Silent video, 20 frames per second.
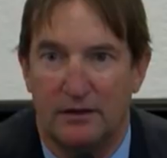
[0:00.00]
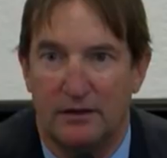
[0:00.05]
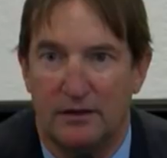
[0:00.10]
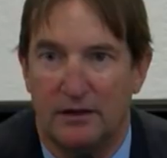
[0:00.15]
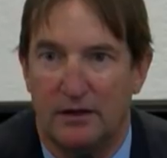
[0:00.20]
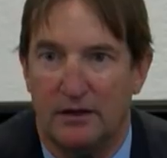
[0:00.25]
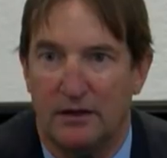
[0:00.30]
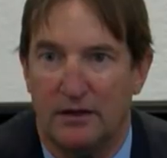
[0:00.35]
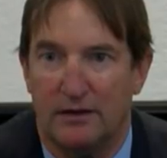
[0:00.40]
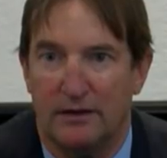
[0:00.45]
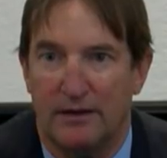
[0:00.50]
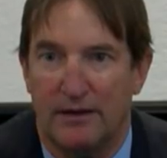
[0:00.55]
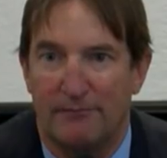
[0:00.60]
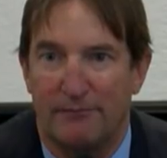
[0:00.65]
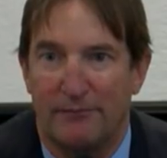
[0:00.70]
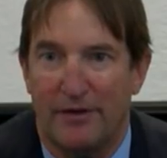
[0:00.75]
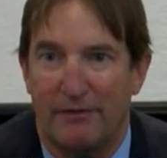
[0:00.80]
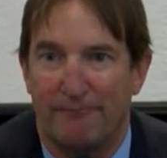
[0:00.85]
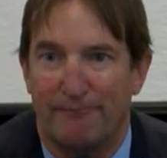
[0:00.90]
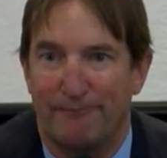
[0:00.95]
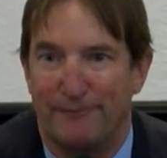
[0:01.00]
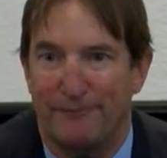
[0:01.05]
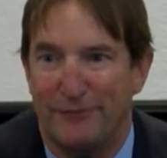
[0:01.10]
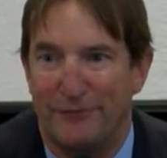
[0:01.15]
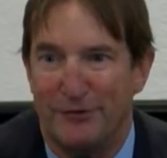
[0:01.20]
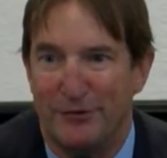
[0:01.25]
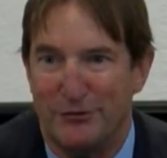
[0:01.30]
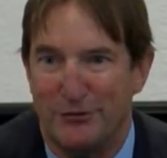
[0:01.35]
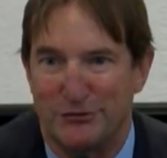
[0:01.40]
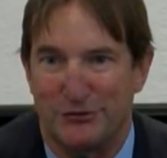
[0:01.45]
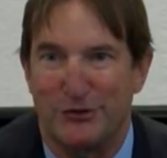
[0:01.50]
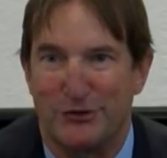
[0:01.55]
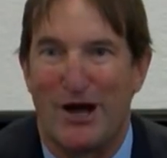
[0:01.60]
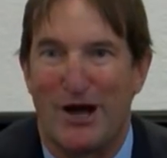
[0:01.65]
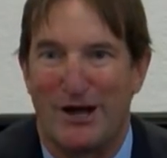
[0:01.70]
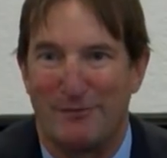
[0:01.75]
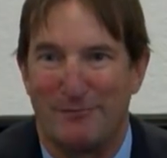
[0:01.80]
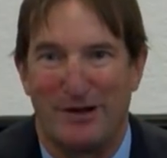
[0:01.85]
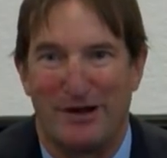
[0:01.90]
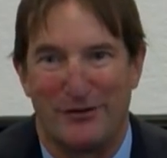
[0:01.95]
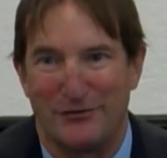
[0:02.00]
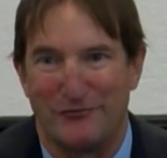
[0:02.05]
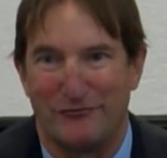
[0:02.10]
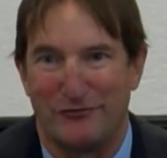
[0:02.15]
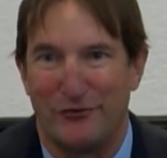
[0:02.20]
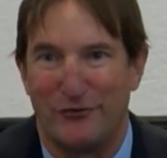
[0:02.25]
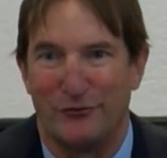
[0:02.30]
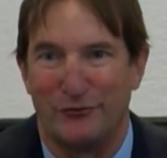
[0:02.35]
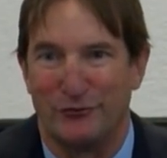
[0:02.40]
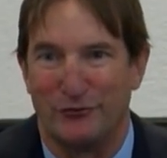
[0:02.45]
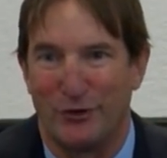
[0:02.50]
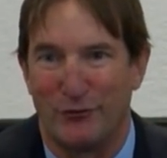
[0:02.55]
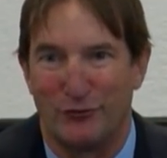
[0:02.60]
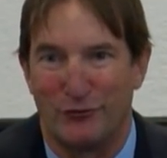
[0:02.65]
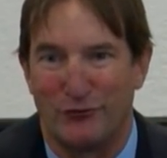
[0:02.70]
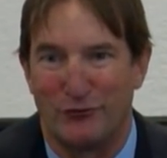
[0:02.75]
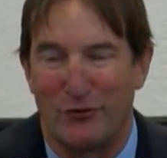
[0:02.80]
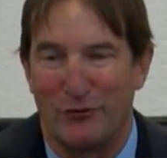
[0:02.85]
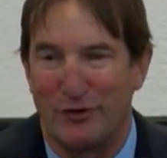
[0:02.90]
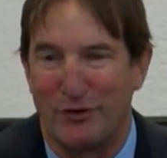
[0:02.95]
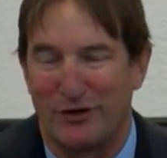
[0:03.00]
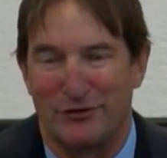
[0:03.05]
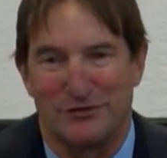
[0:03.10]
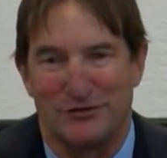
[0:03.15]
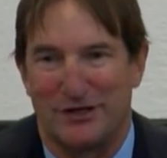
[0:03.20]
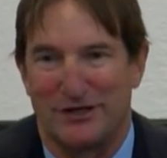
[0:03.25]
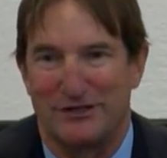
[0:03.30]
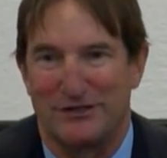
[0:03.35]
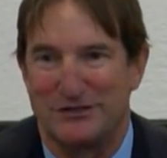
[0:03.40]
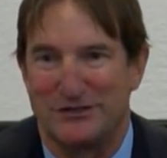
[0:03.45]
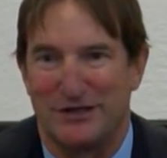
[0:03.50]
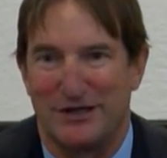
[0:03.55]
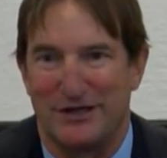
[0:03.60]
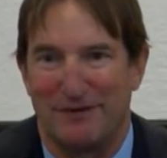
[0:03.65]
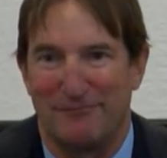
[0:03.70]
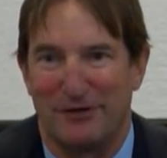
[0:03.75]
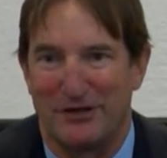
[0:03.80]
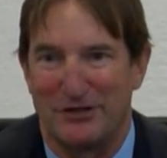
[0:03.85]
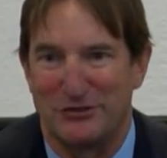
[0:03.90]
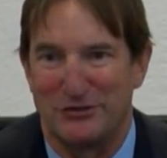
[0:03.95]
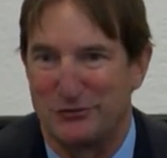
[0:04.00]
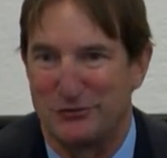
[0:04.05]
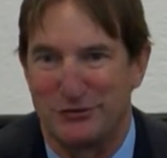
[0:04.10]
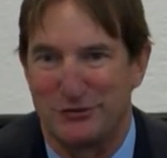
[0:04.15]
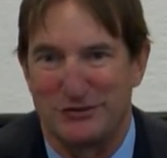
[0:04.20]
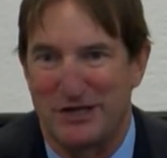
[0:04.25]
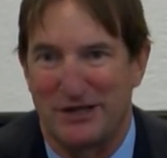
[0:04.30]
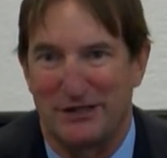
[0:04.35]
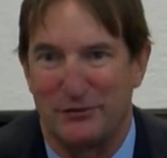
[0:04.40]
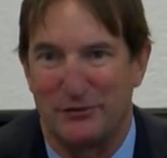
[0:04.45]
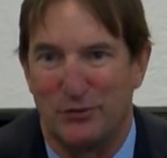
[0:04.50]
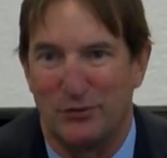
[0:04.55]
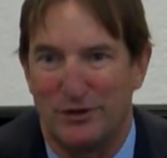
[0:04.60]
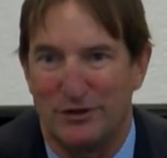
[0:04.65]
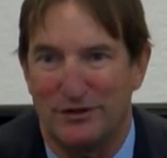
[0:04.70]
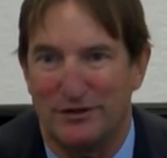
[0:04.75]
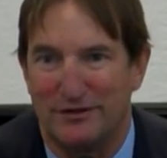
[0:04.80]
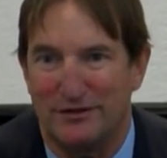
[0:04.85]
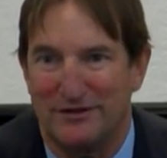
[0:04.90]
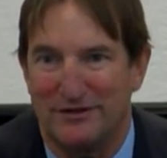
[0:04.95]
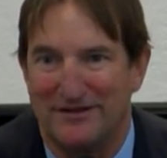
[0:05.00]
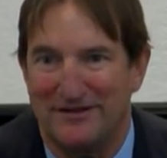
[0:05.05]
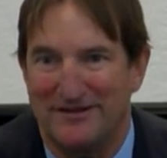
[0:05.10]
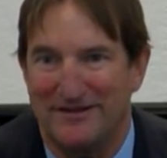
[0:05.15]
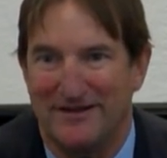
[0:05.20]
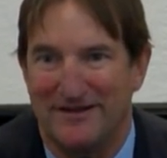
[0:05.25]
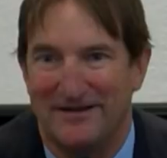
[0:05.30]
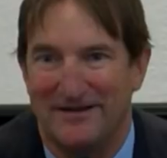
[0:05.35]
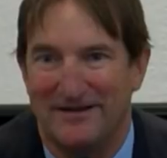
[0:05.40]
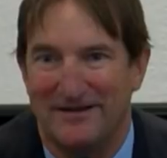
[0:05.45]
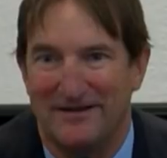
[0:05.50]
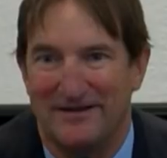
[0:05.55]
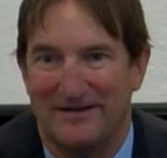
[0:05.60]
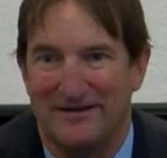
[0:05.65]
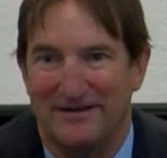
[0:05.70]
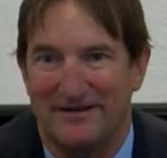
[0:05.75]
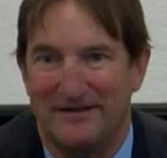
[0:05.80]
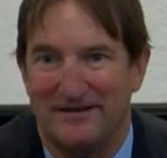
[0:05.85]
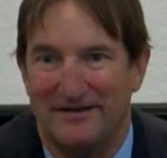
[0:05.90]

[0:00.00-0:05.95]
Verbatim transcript: Uh, I, I, there's a lot about the phone, phone records I could say. I'm not sure exactly I'm what. Gonna, sorry, yeah. I